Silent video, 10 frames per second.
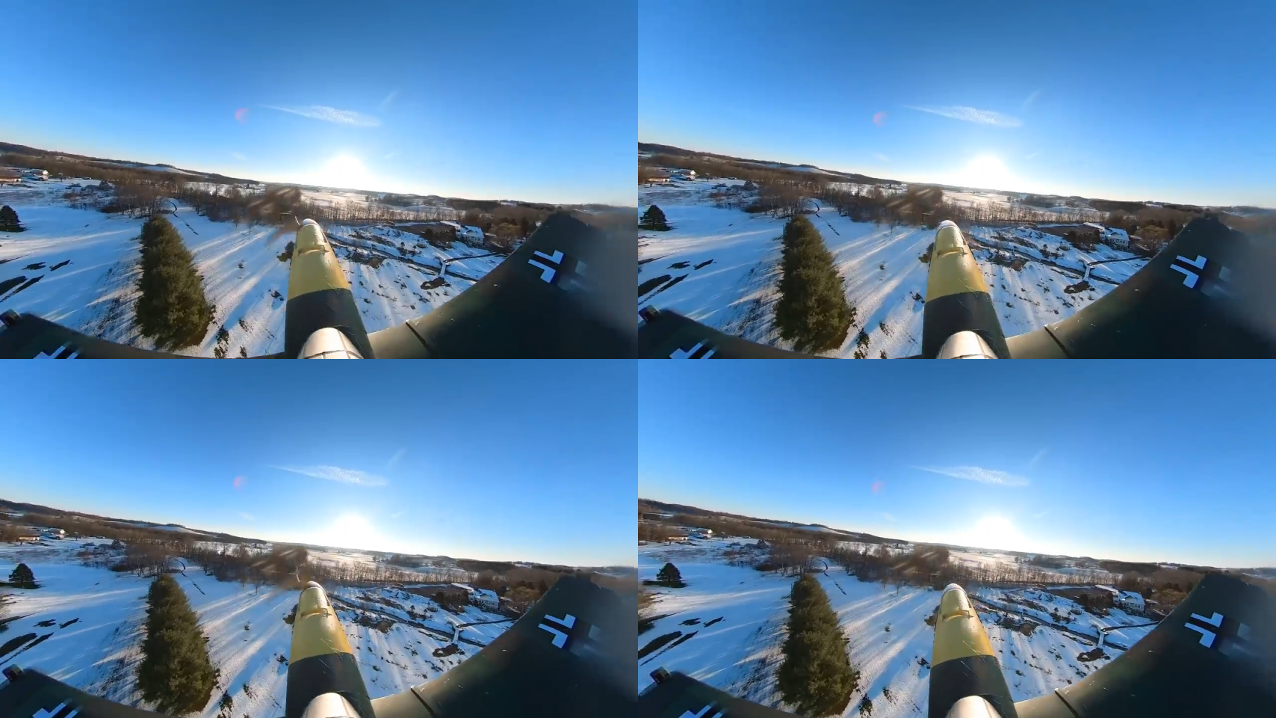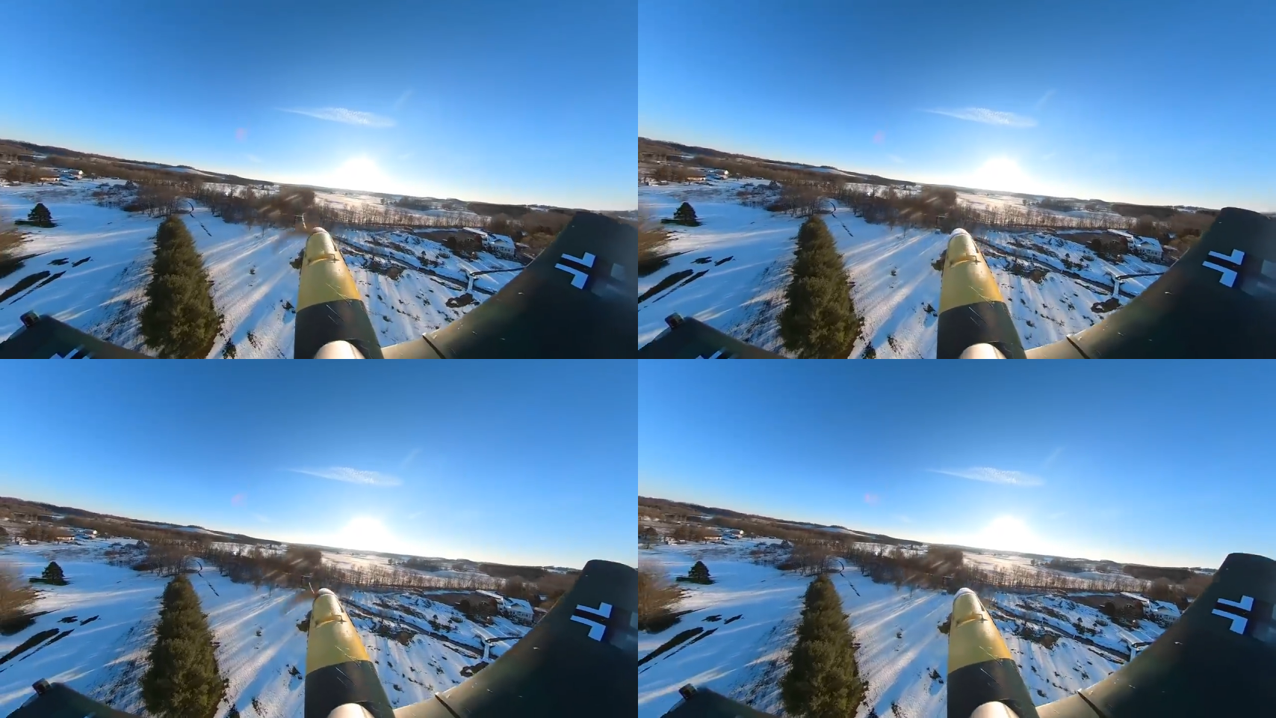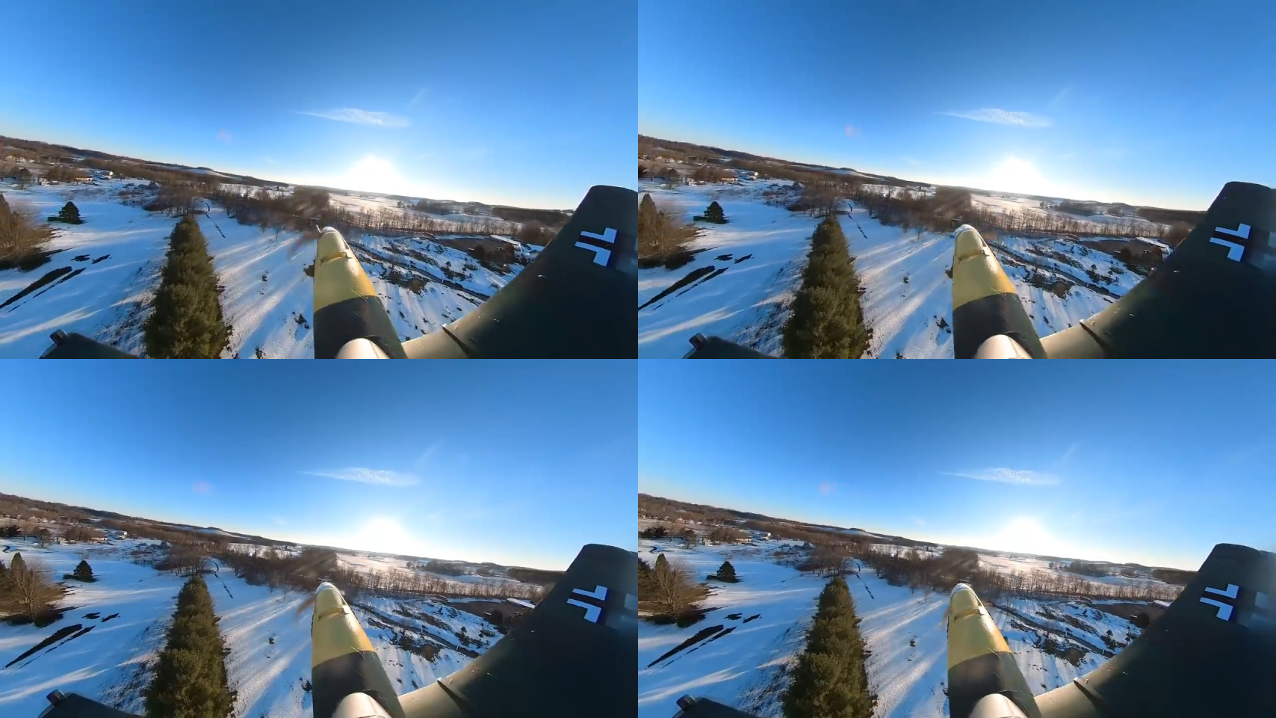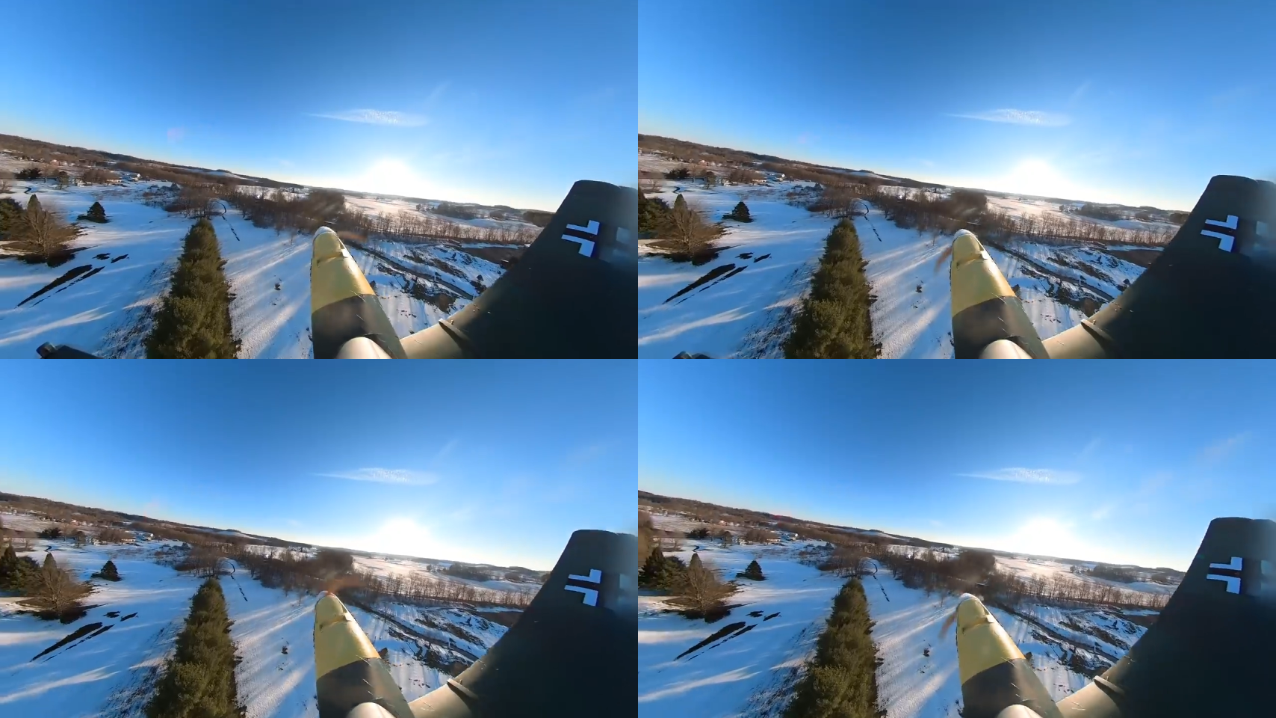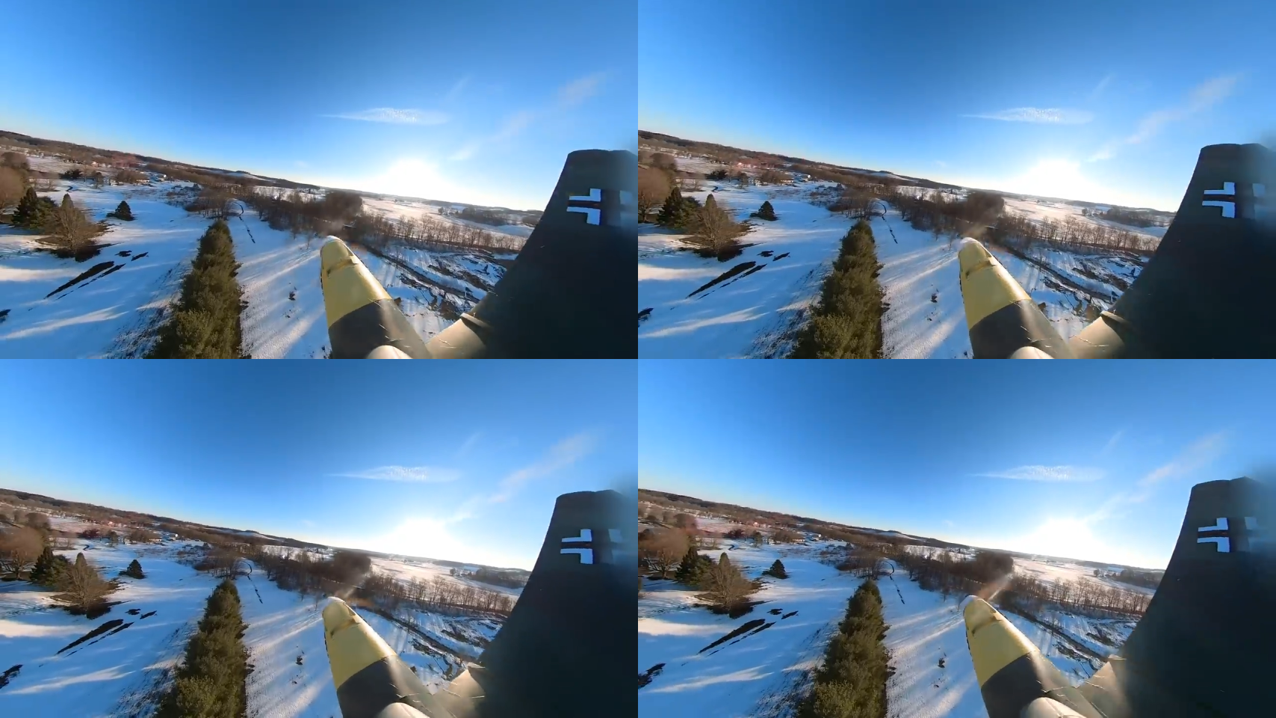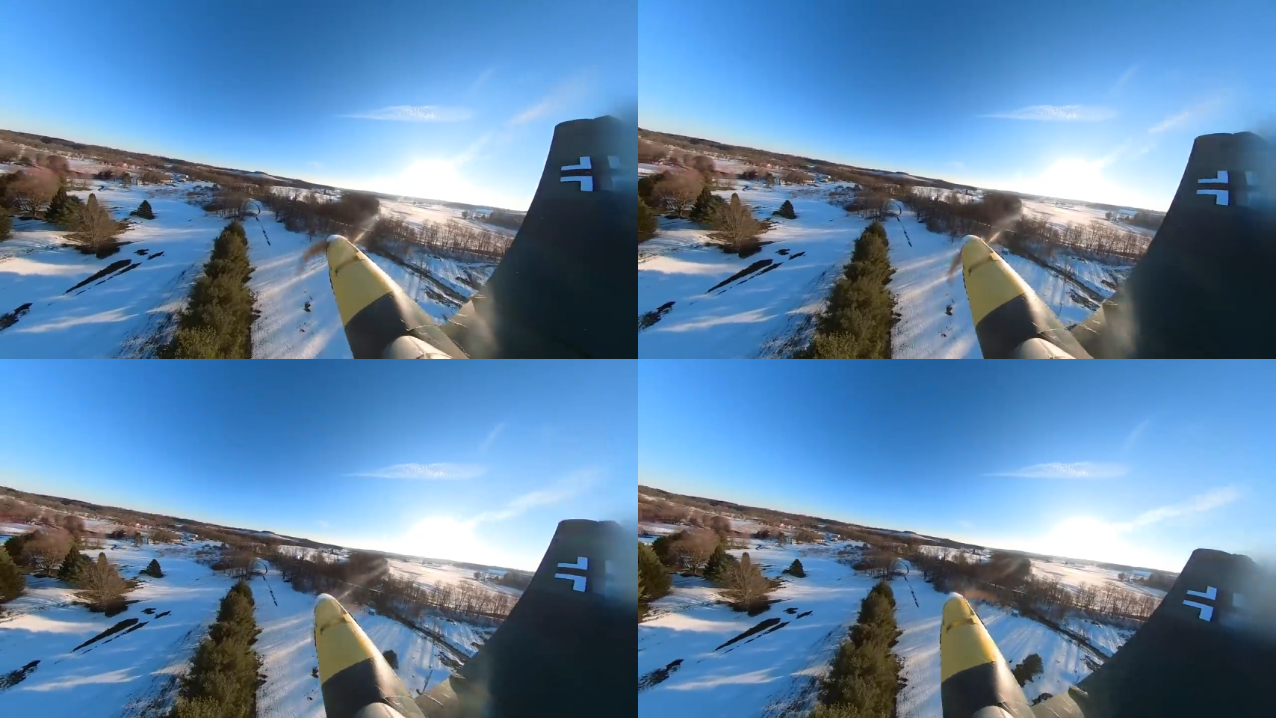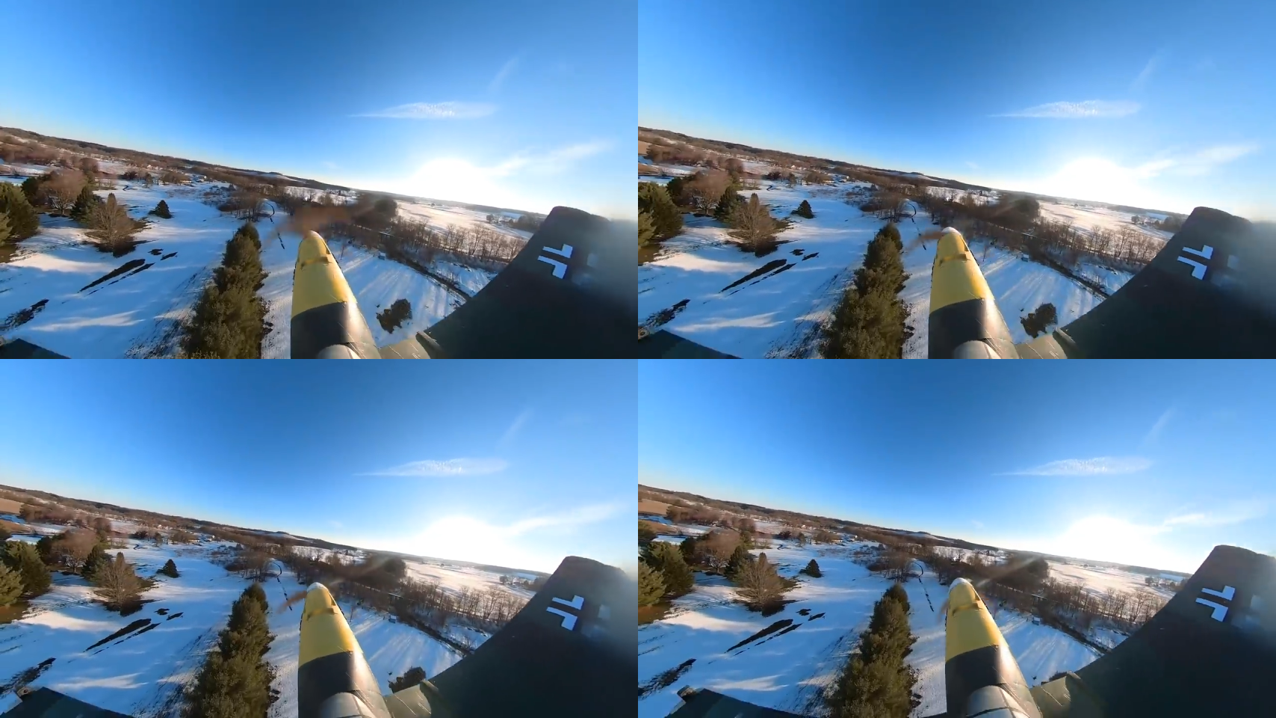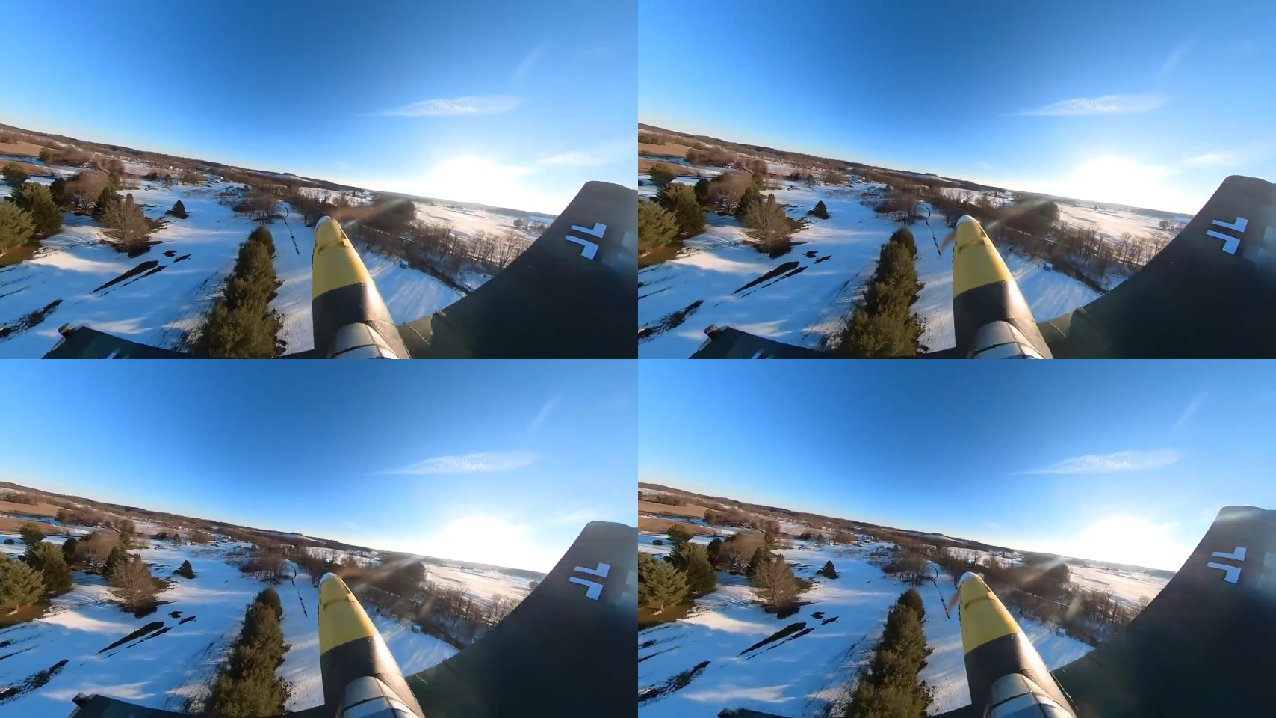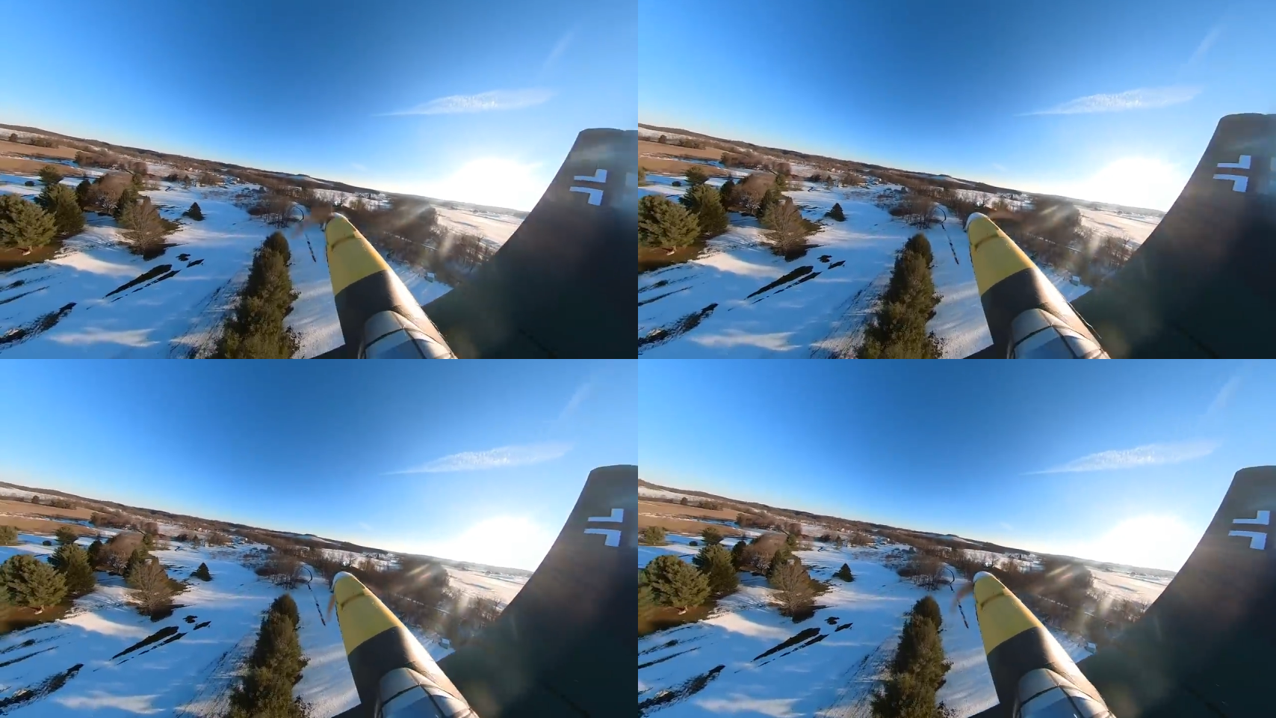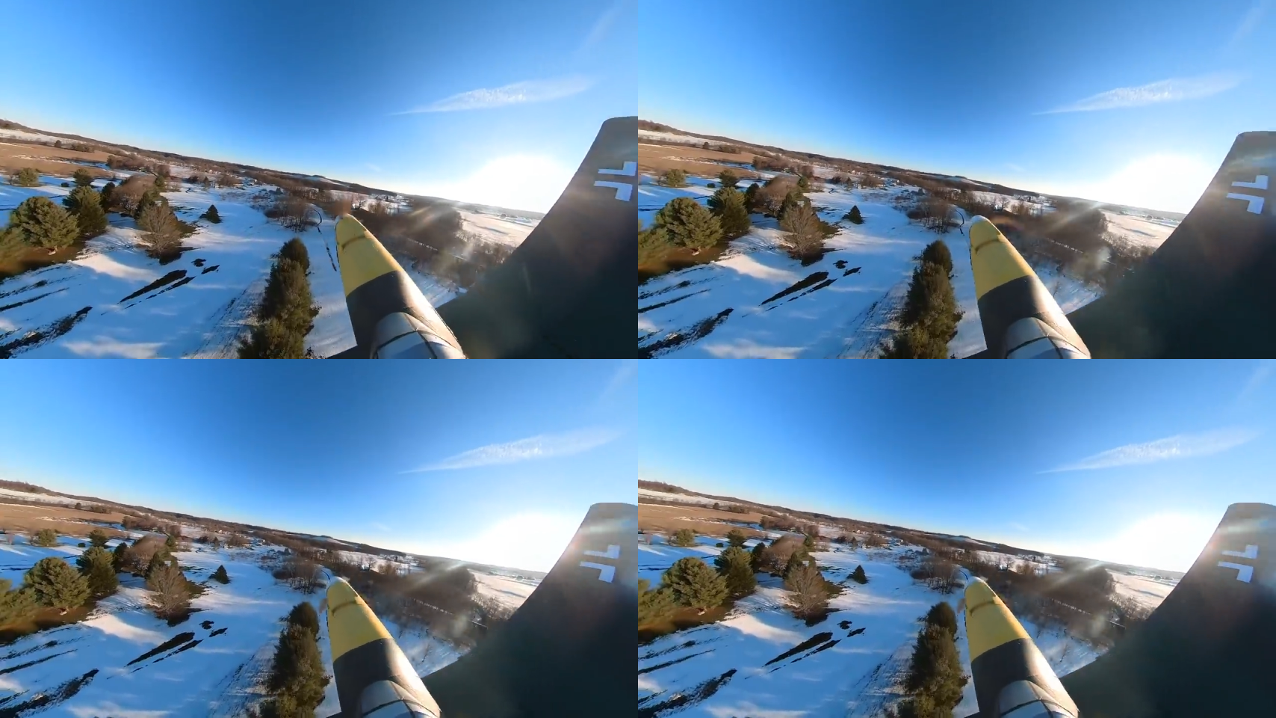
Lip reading: (no speaker visible)